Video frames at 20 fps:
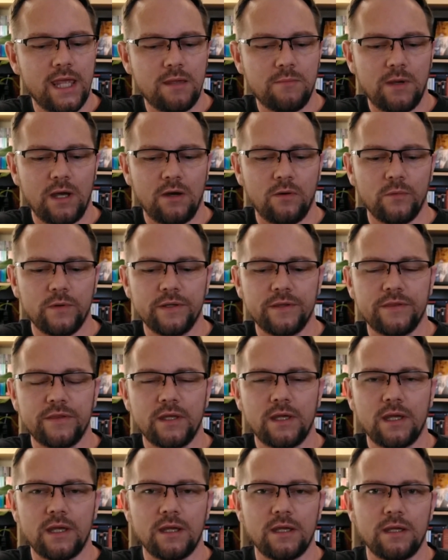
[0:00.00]
came out with
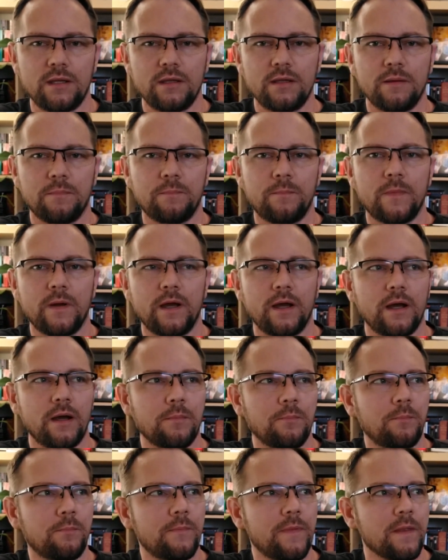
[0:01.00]
the
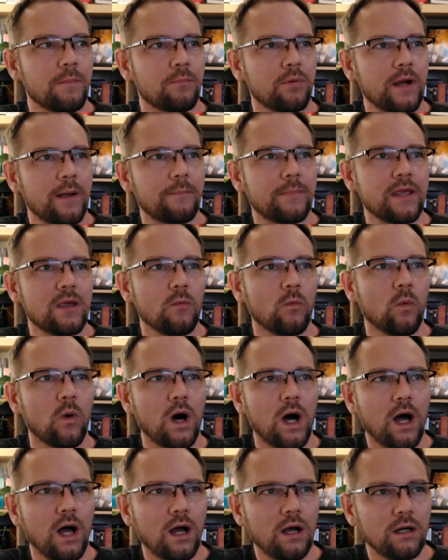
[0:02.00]
Preppy
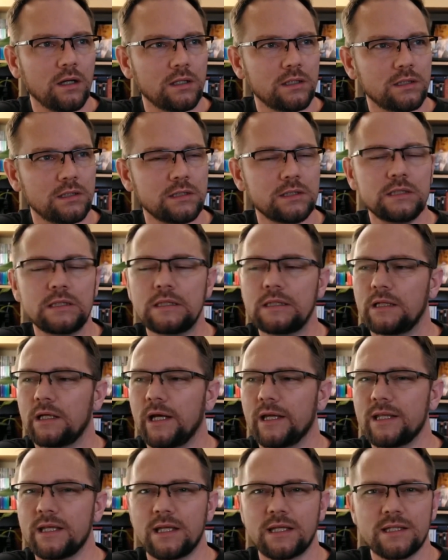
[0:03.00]
Wah,
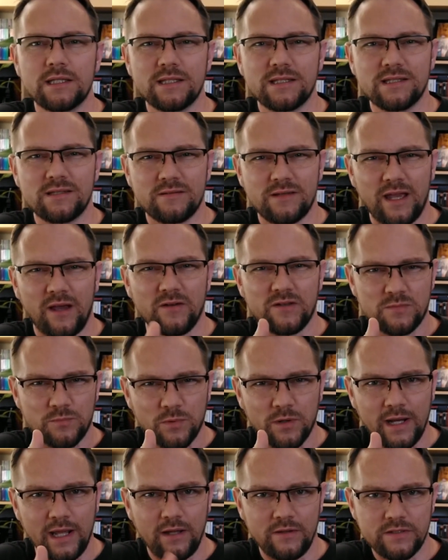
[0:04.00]
I think this is how it's
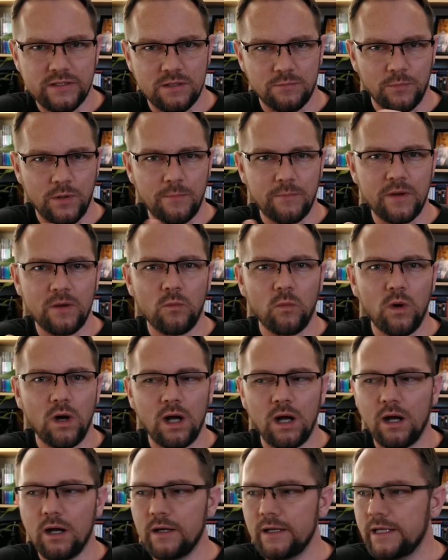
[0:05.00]
pronounced, the Preppy
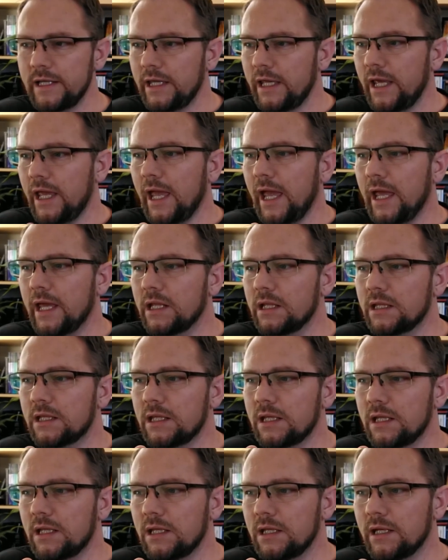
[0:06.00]
Wah, and
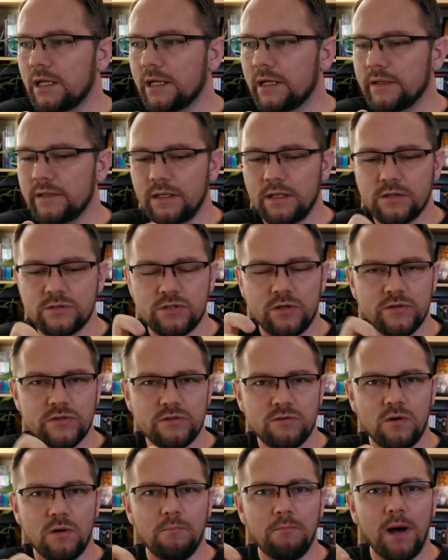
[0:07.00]
there's
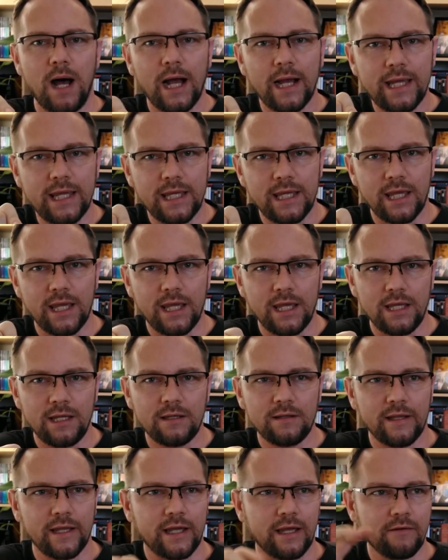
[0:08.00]
also a Mach-E,
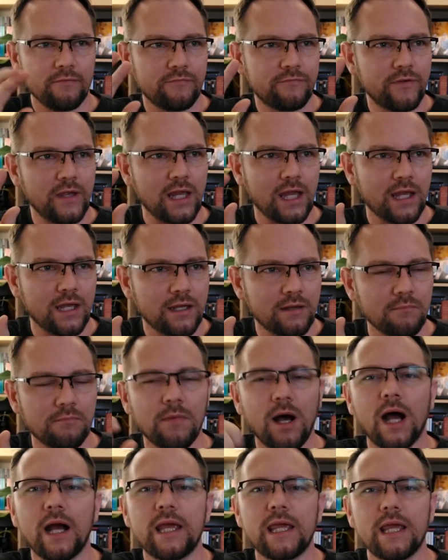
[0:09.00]
like a fake
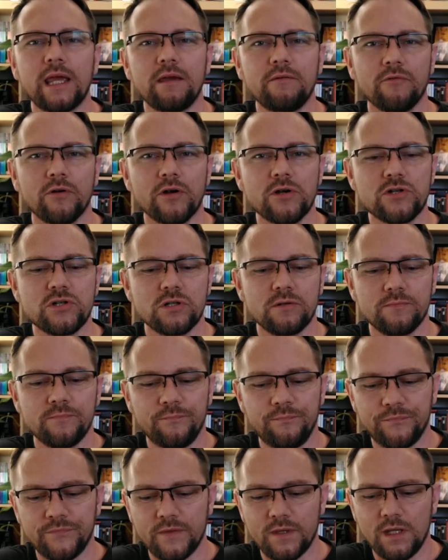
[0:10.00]
Mach-E version.
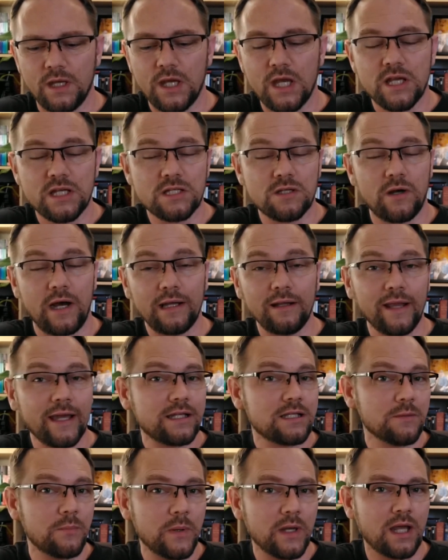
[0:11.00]
So I'd
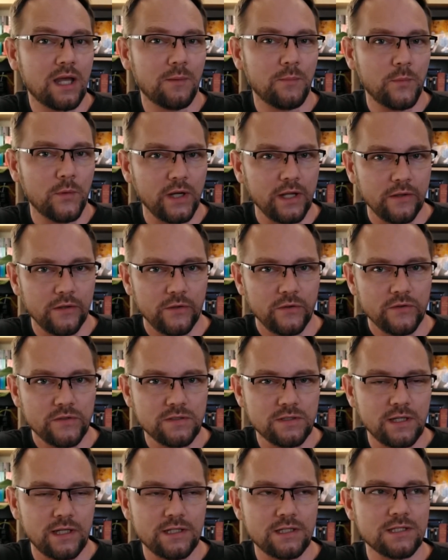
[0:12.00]
like to pick up one of
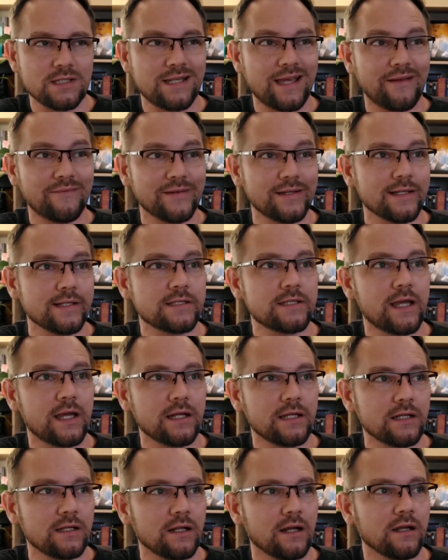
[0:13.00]
those. I just haven't
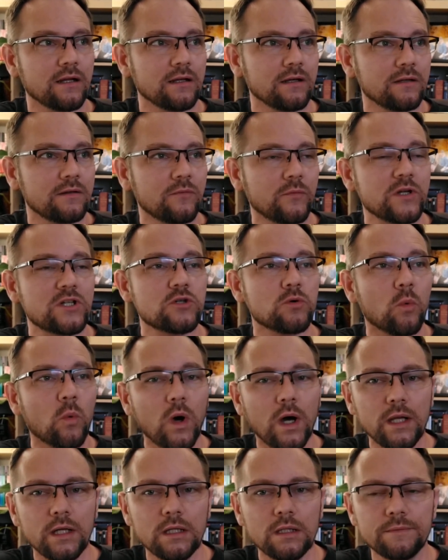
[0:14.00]
decided on which
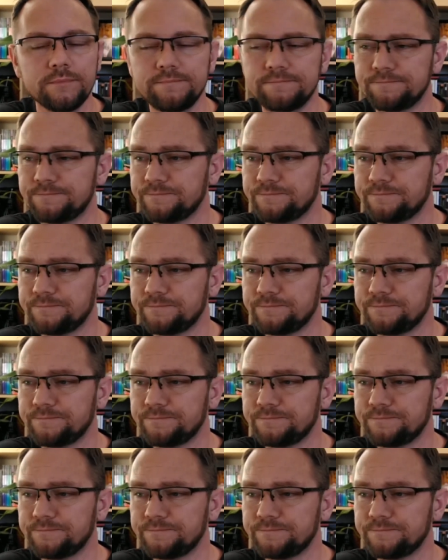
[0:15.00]
one.